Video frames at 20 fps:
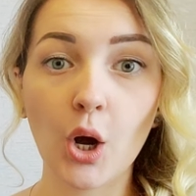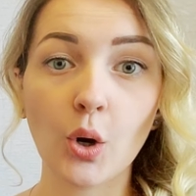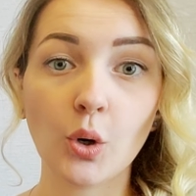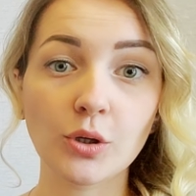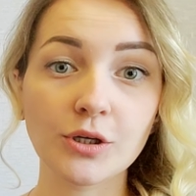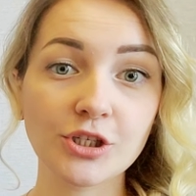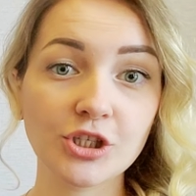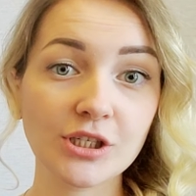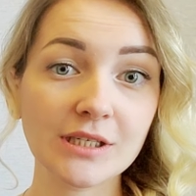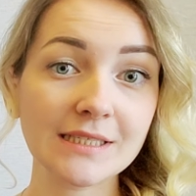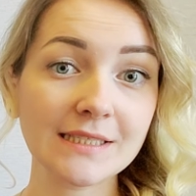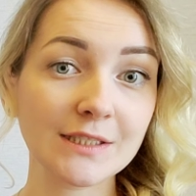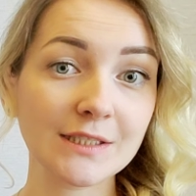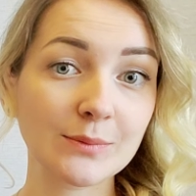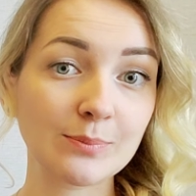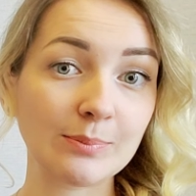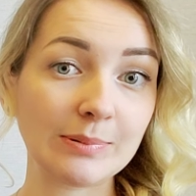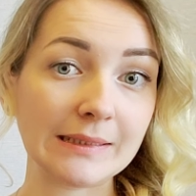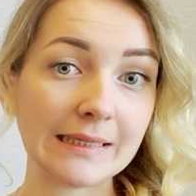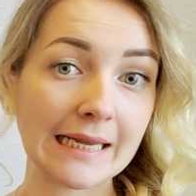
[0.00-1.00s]
or just
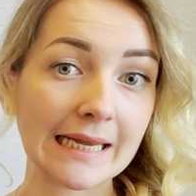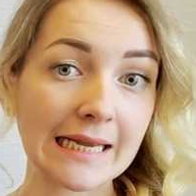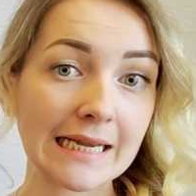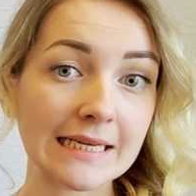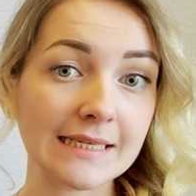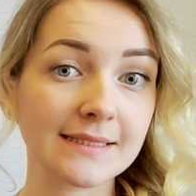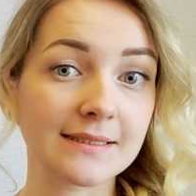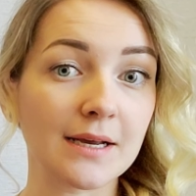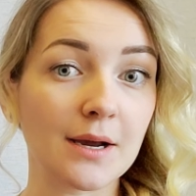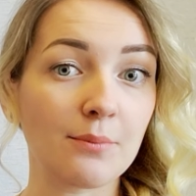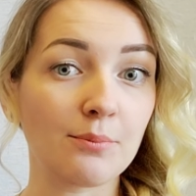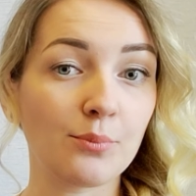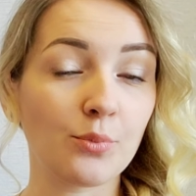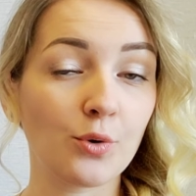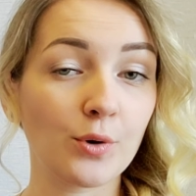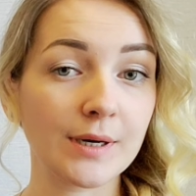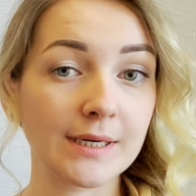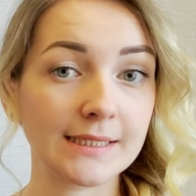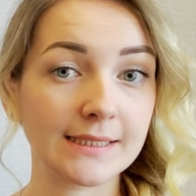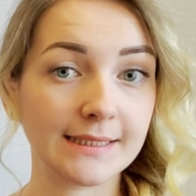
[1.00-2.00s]
play some
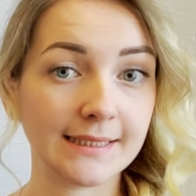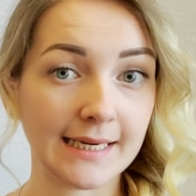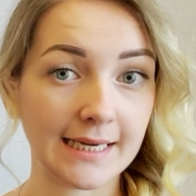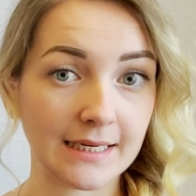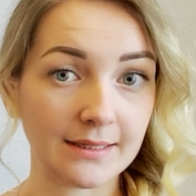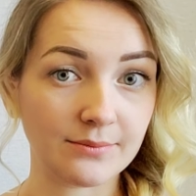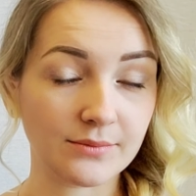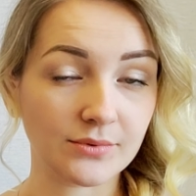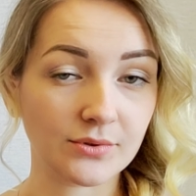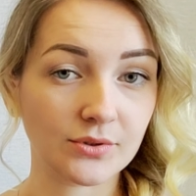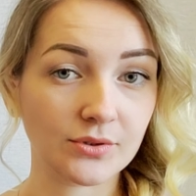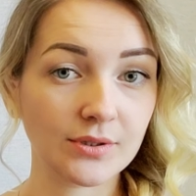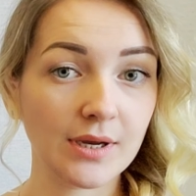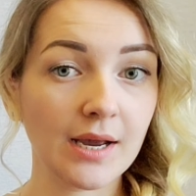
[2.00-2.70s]
board games.